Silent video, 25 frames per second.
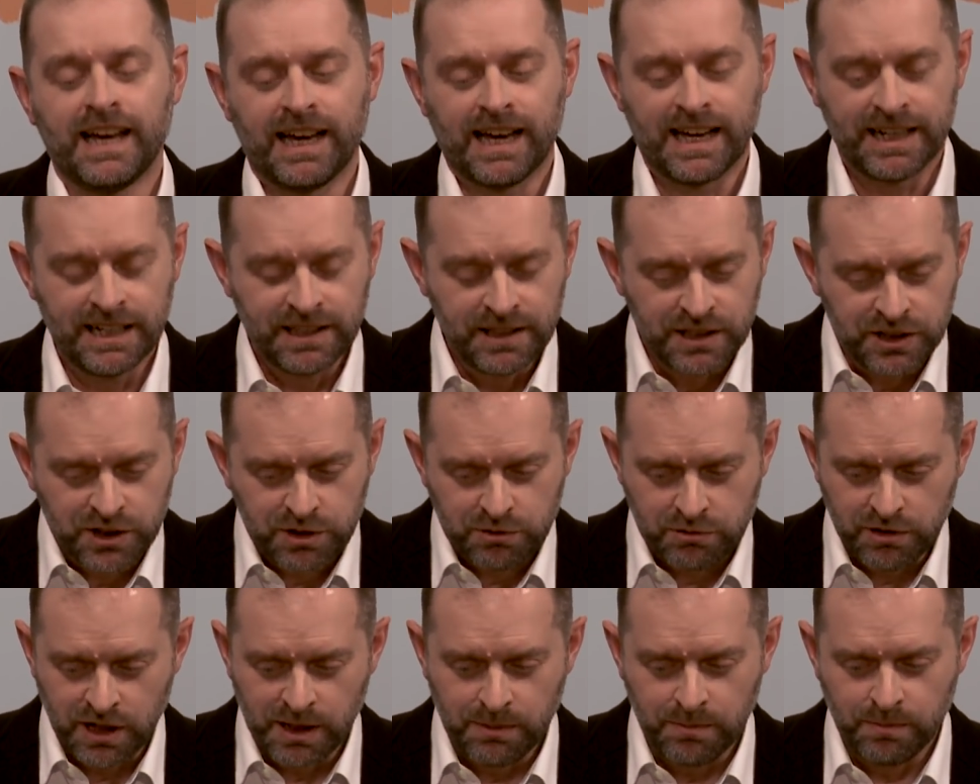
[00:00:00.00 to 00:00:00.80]
in this
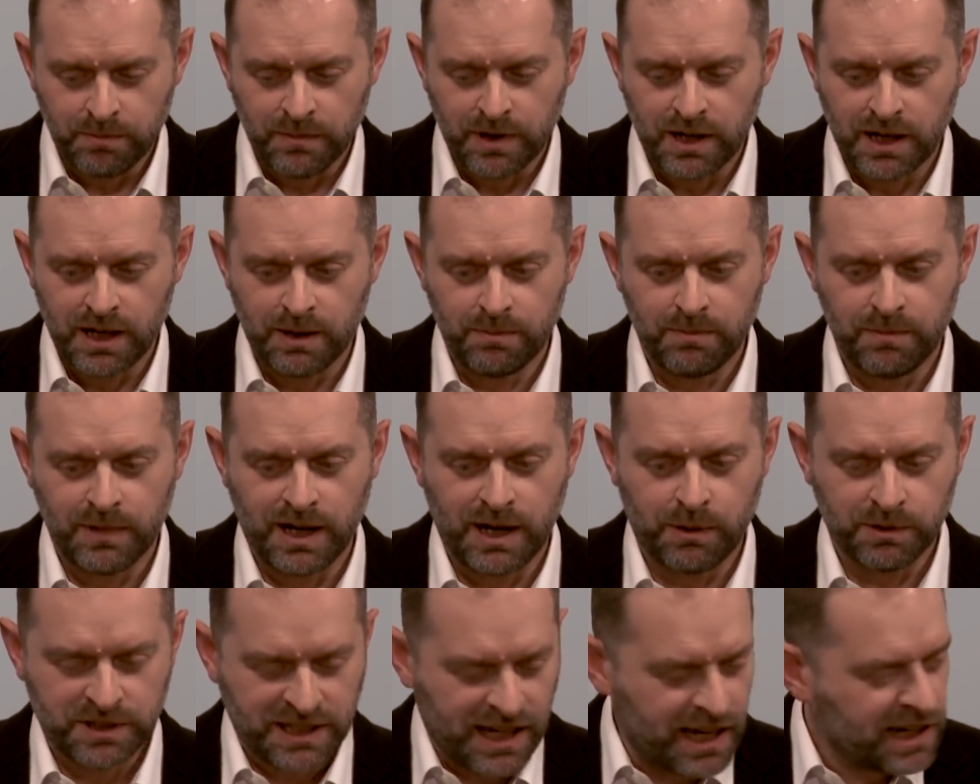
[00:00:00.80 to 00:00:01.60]
dream,
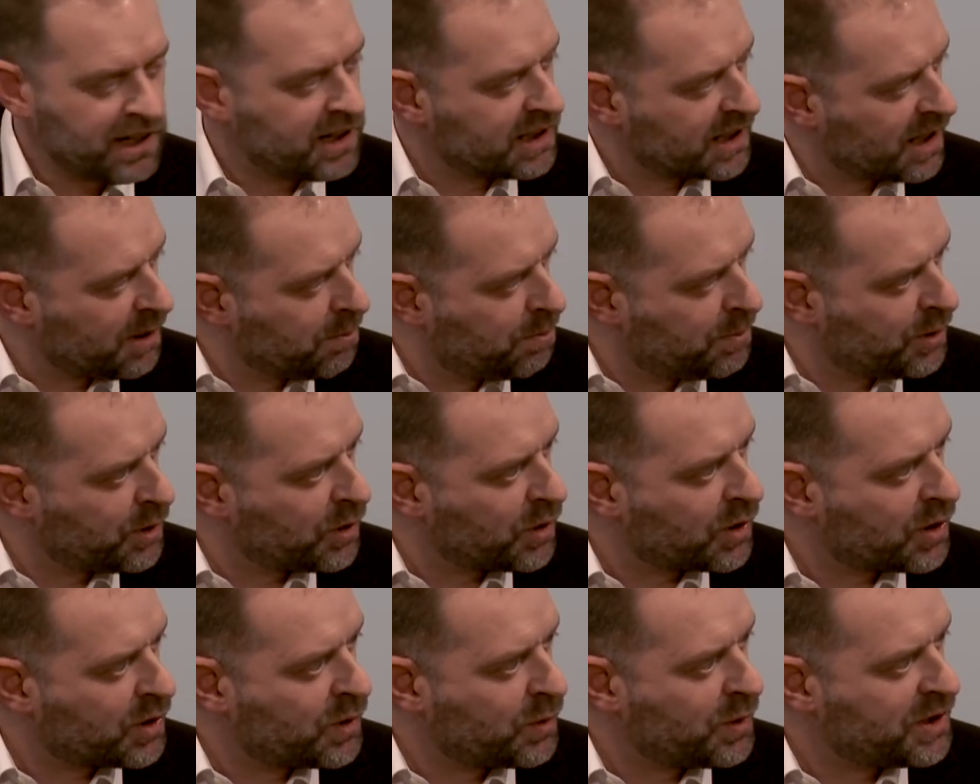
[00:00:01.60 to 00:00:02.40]
I was handling a
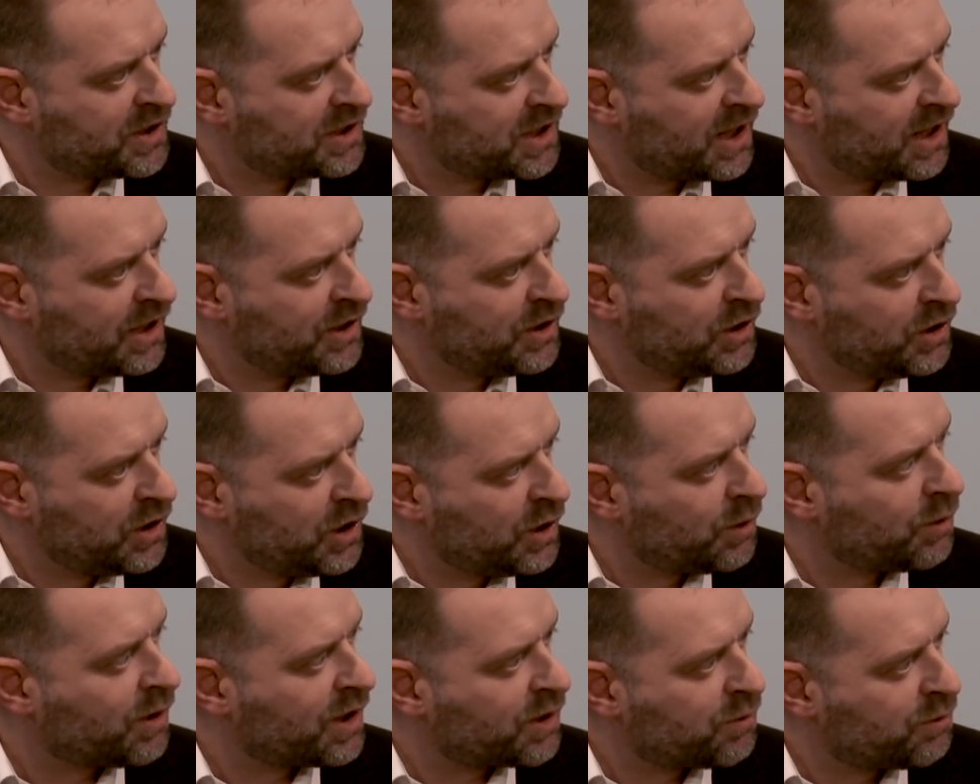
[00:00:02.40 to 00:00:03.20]
book which I
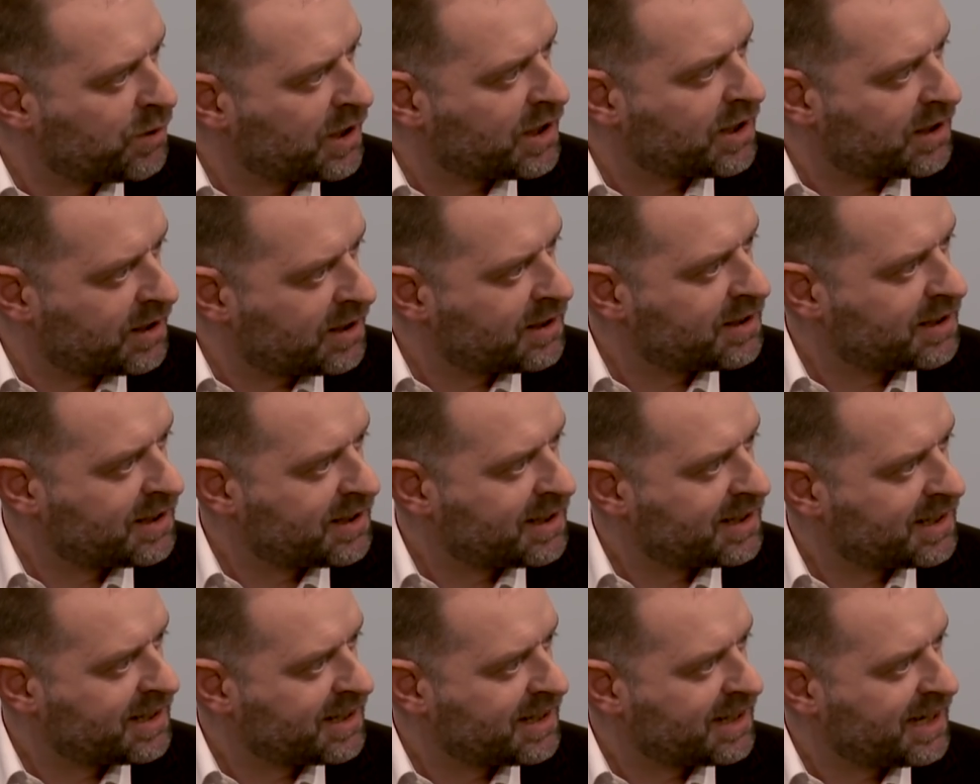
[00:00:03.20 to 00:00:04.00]
knew I'd written.
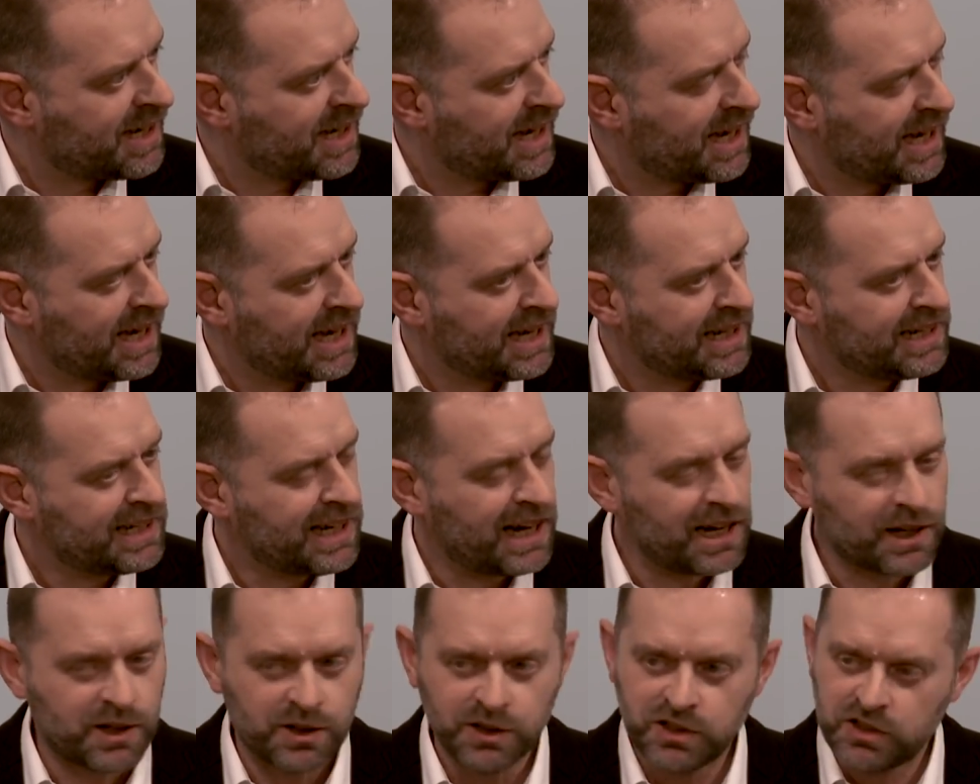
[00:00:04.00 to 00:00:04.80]
And
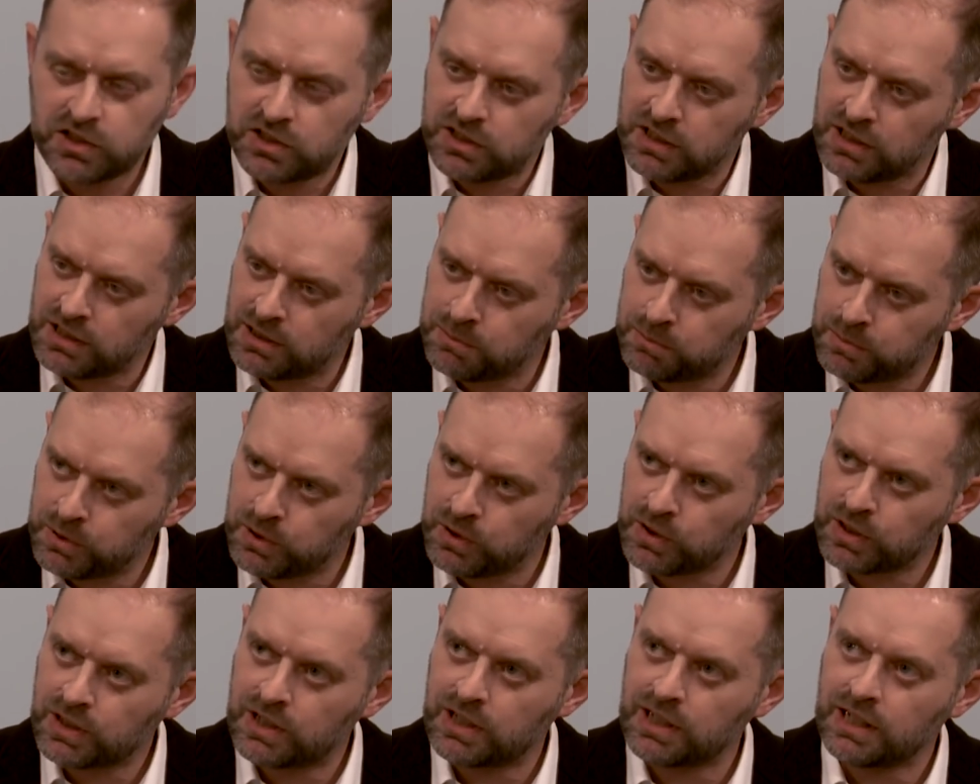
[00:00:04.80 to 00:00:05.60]
I could see the
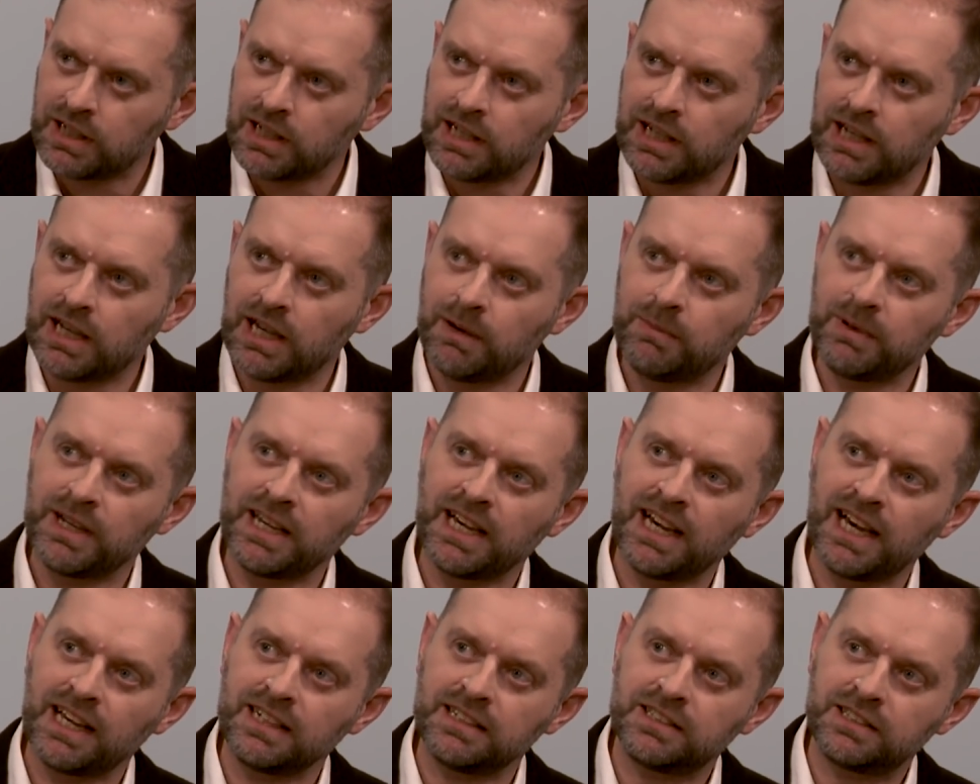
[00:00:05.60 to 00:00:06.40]
book. It
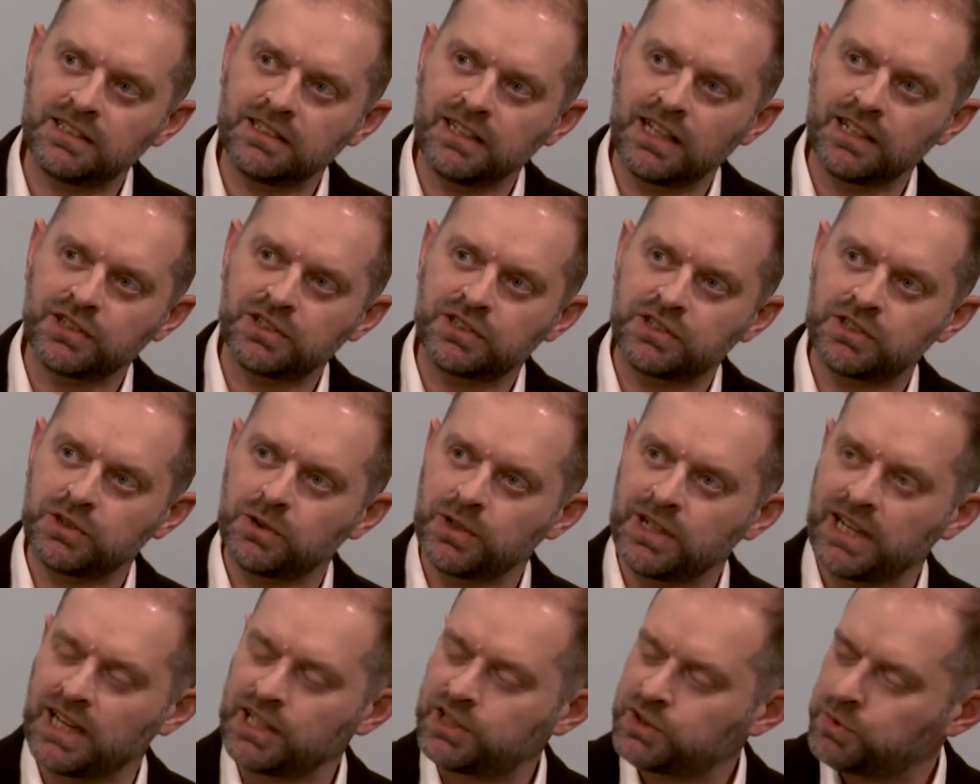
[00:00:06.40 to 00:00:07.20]

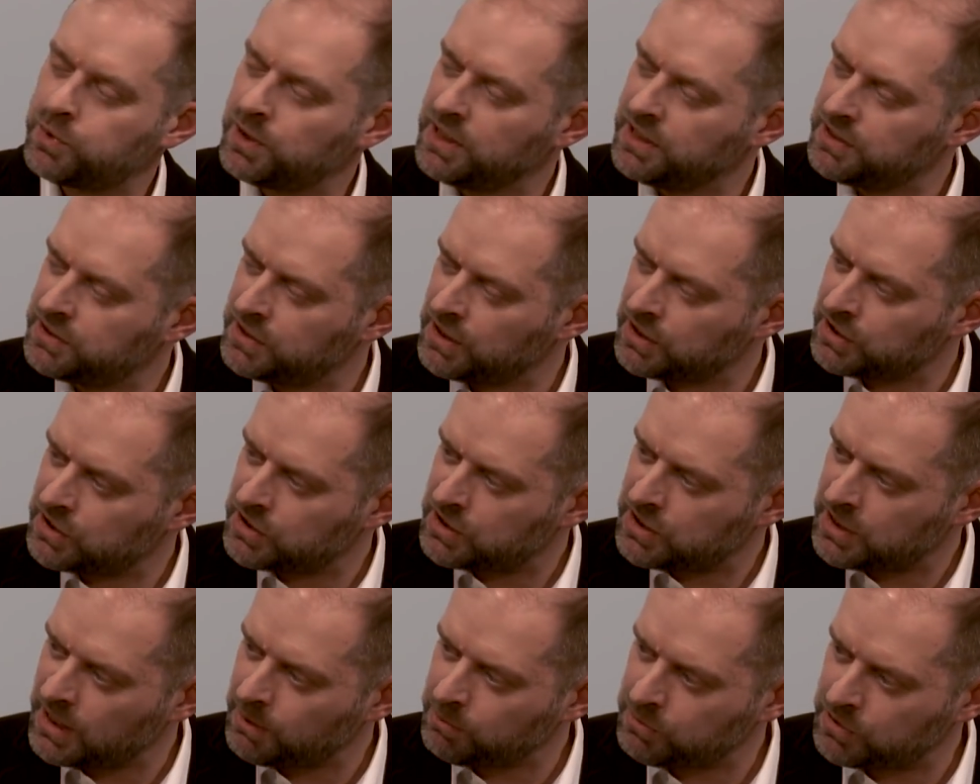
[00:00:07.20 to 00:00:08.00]
had 26
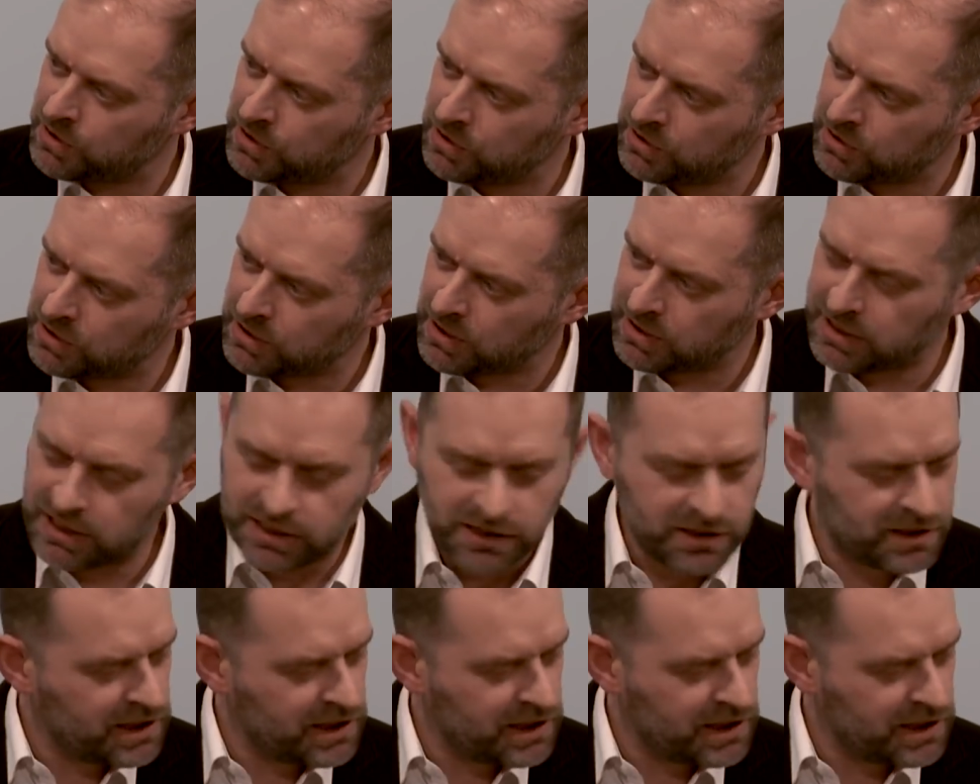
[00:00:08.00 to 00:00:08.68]
chapters. I didn't